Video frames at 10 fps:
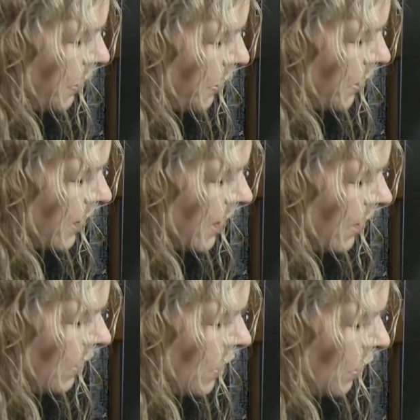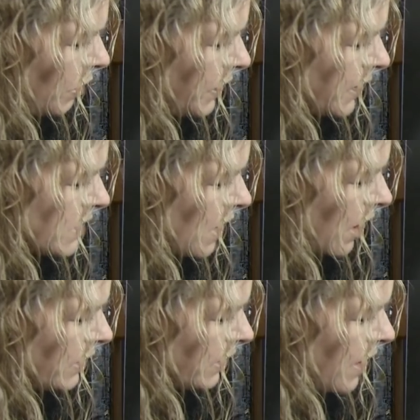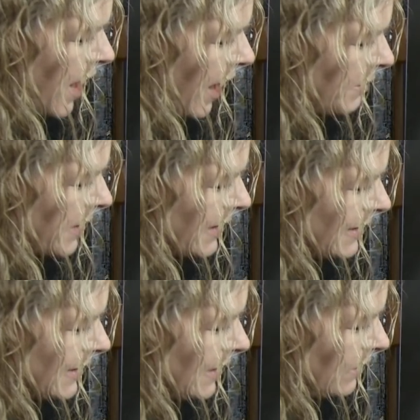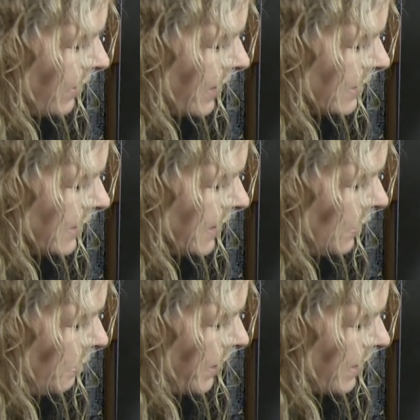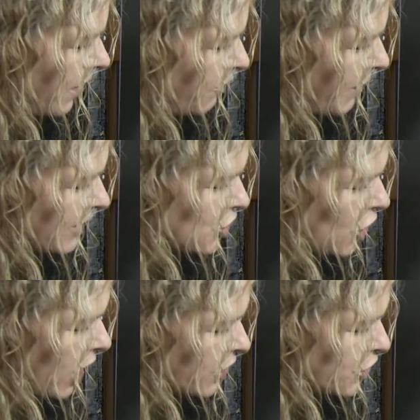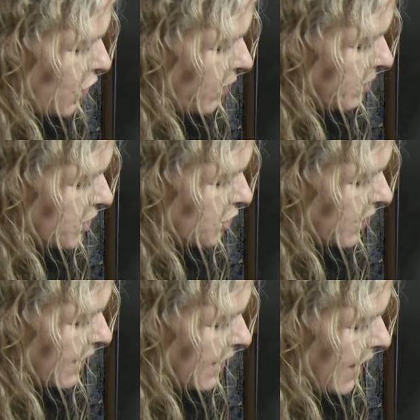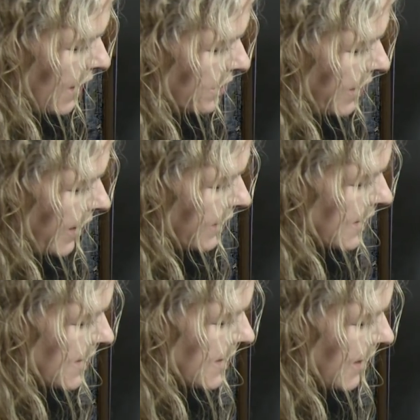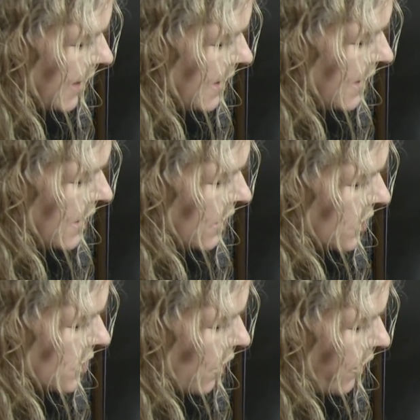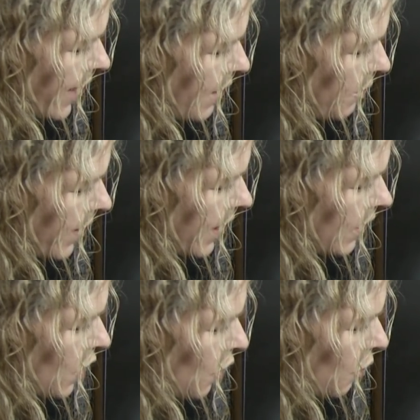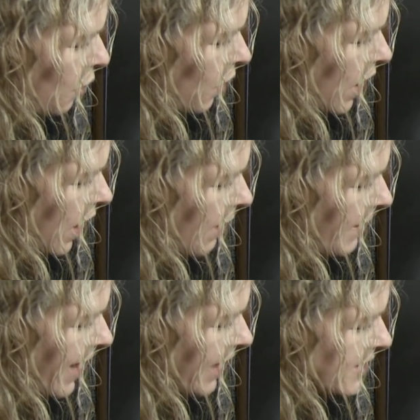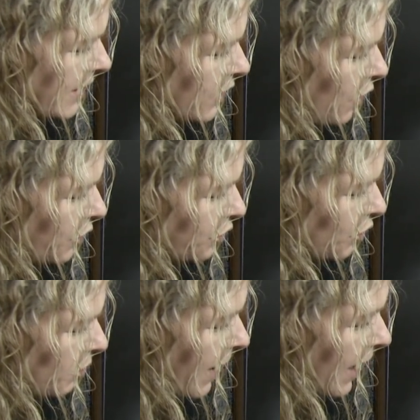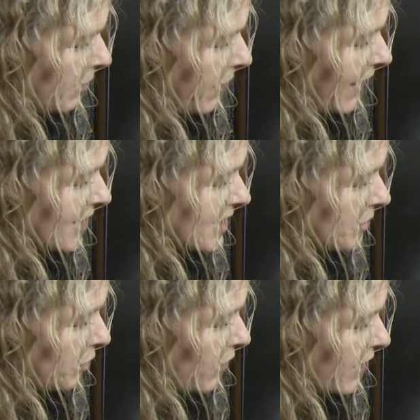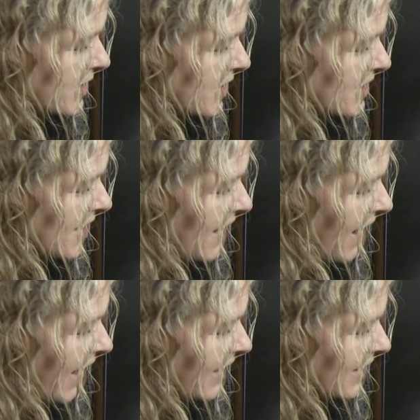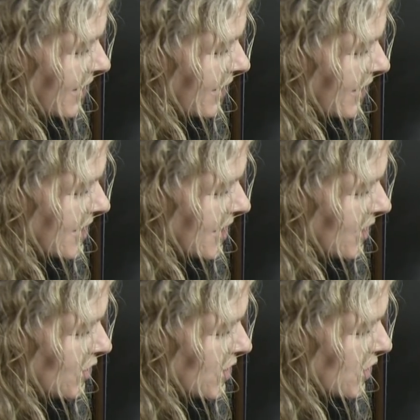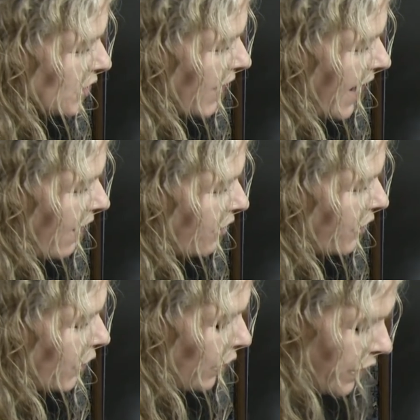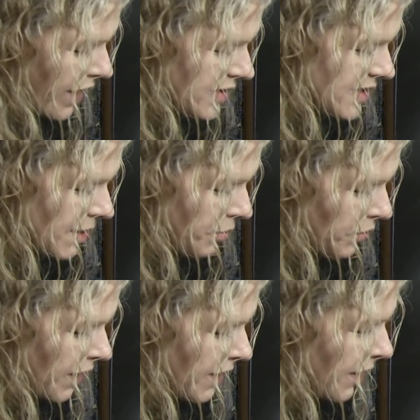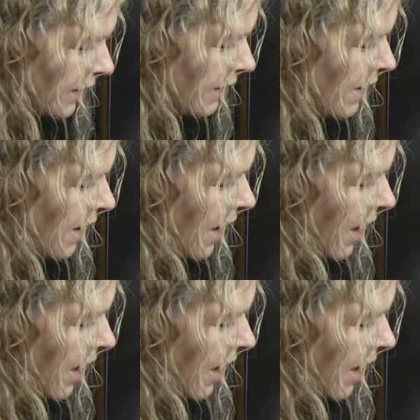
in through here with this color. I'm going to leave a little bit of my chalk showing between the nail and the skin, so that way um, as I go through my painting process, I can continue to have the, that separating